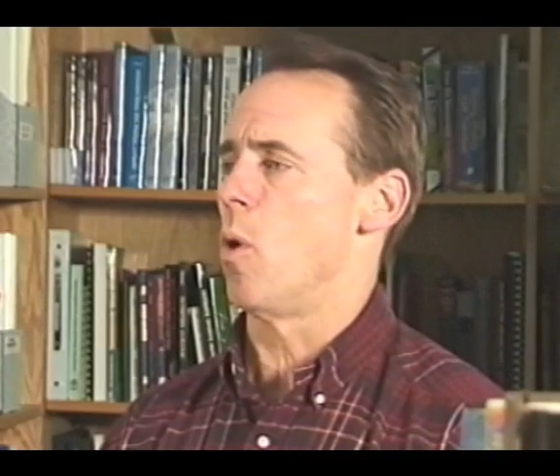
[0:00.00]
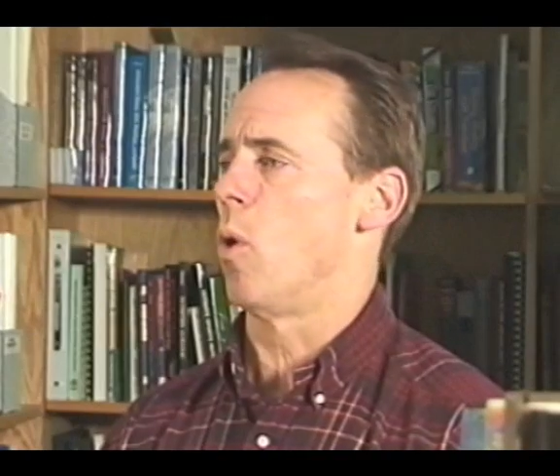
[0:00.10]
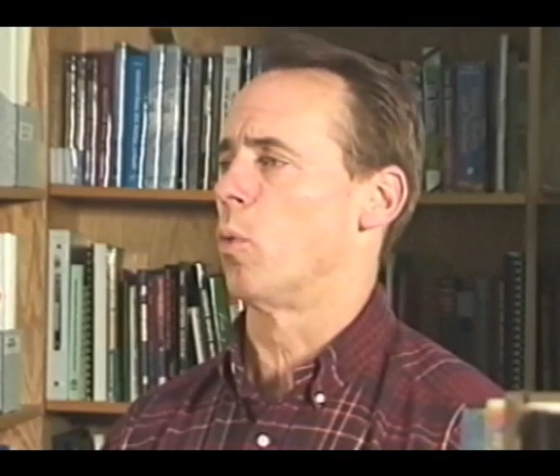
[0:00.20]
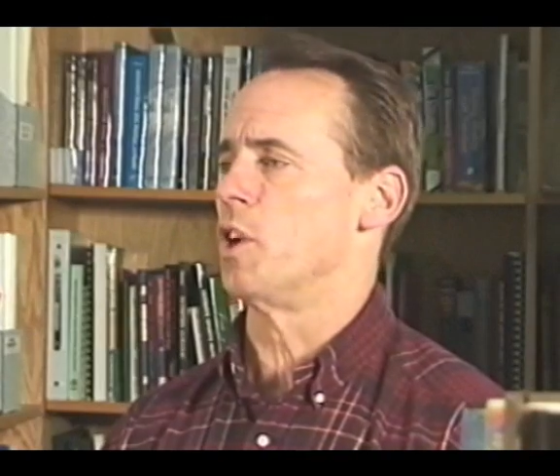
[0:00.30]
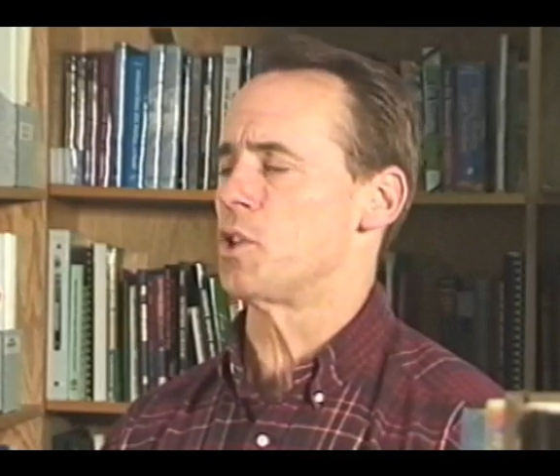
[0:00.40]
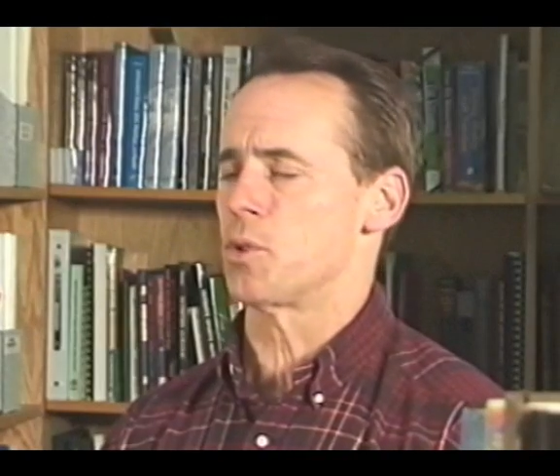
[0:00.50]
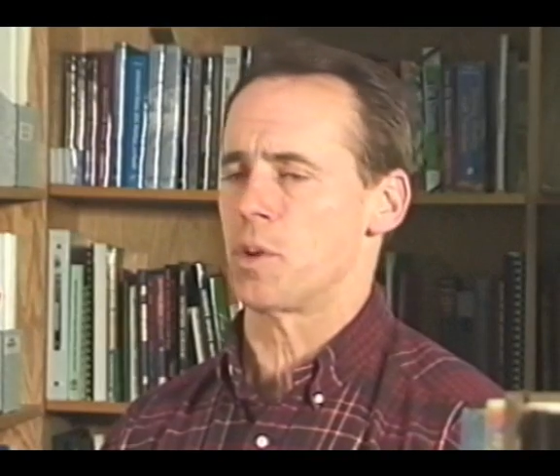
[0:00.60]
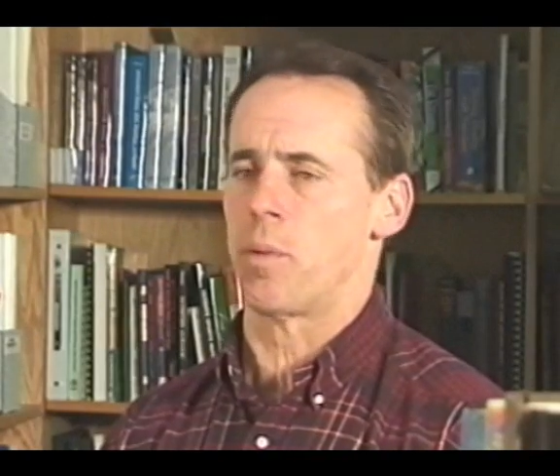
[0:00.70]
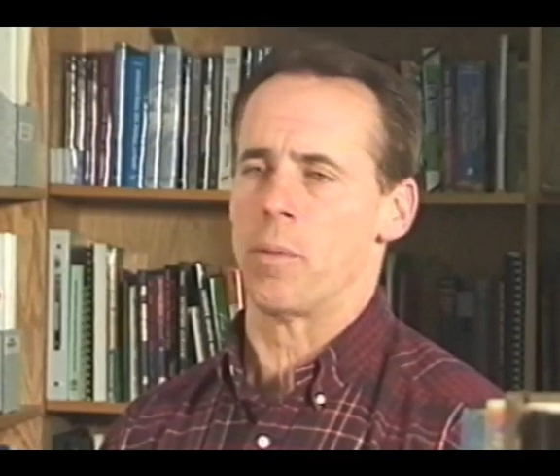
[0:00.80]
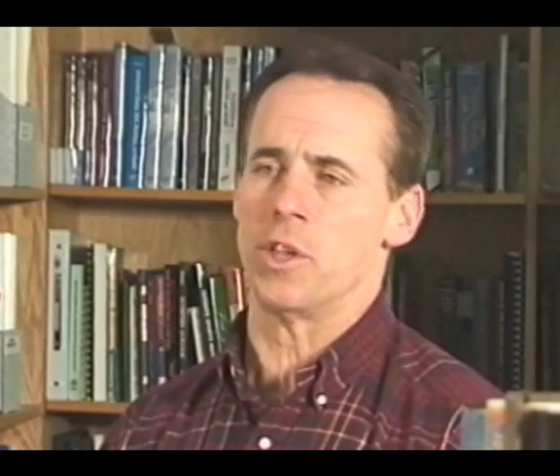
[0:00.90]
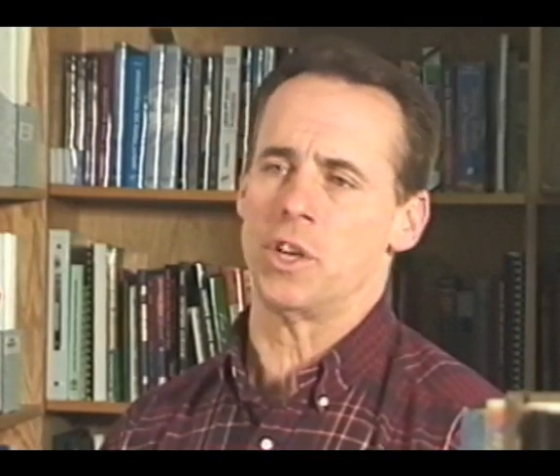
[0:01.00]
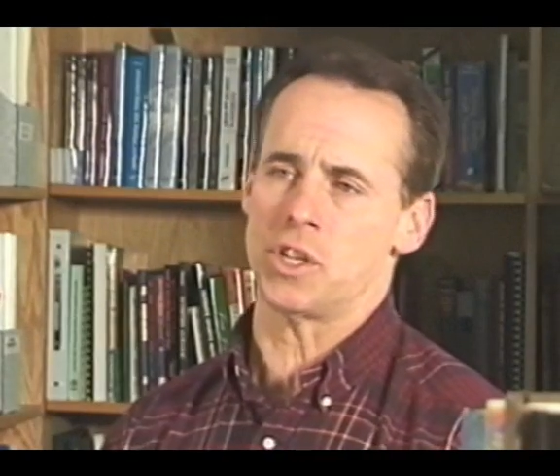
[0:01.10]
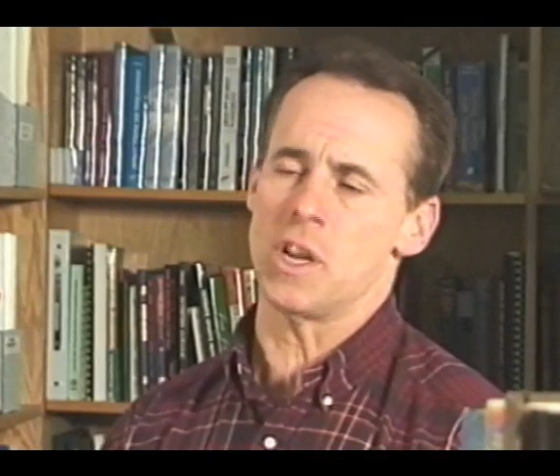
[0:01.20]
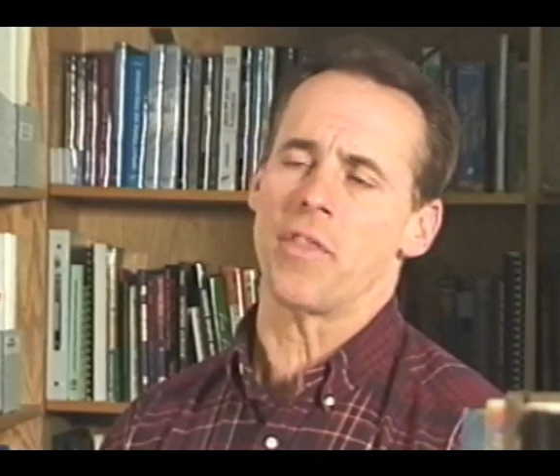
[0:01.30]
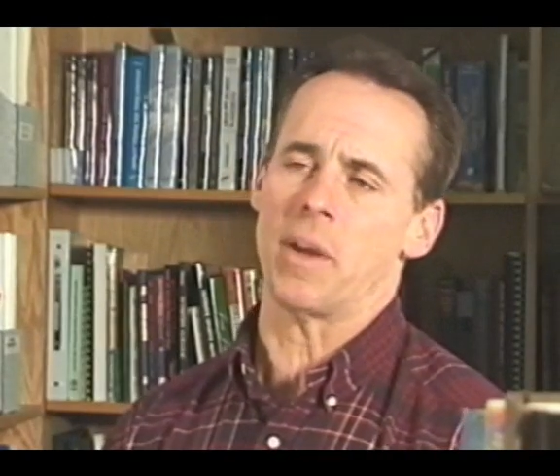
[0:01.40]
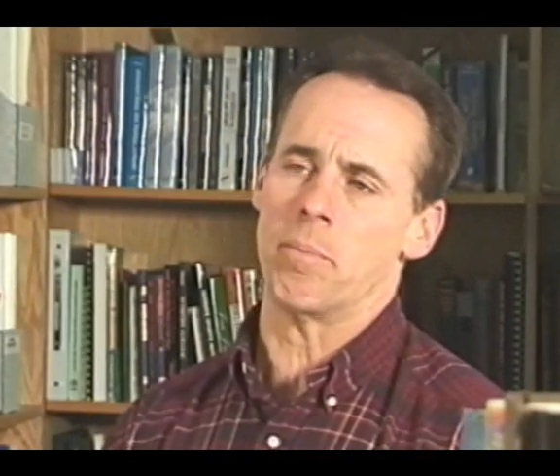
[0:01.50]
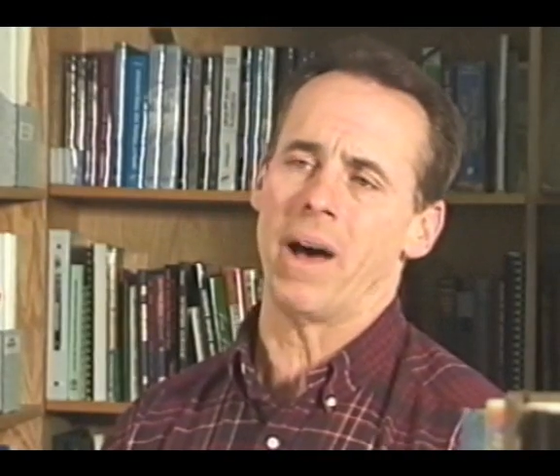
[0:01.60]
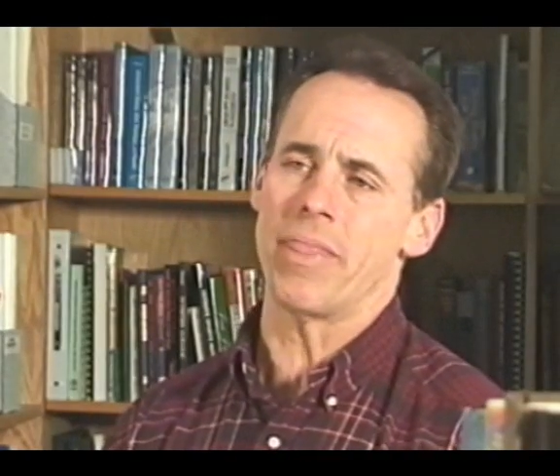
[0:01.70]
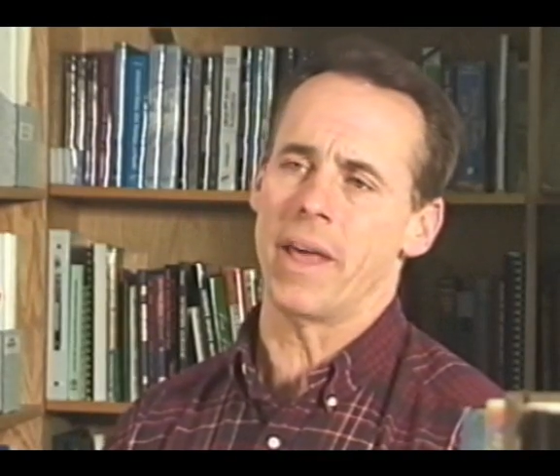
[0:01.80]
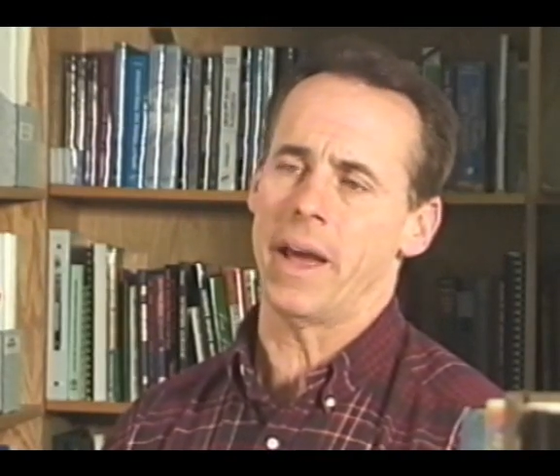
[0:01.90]
a whole research department that does nothing
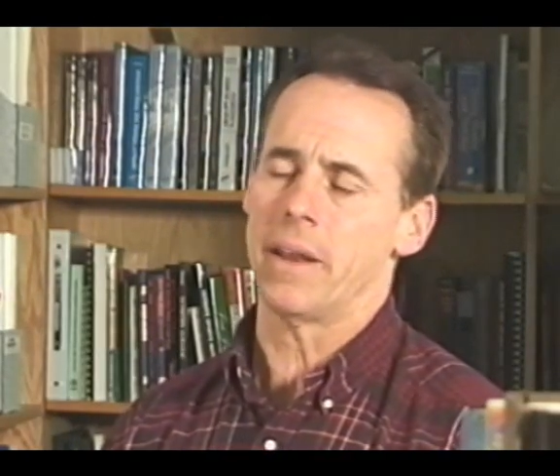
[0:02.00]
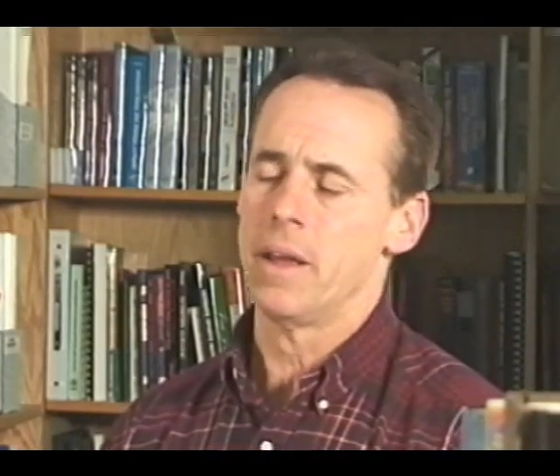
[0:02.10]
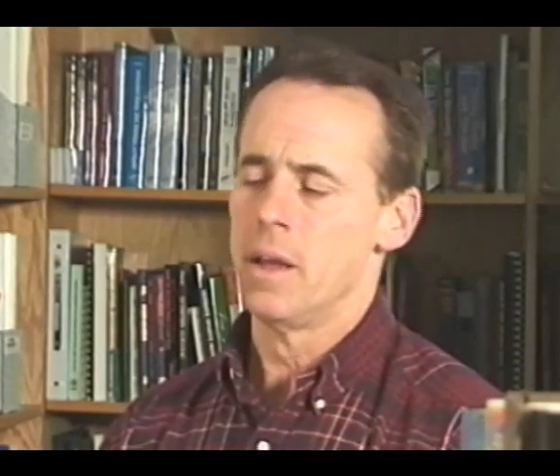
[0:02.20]
but that.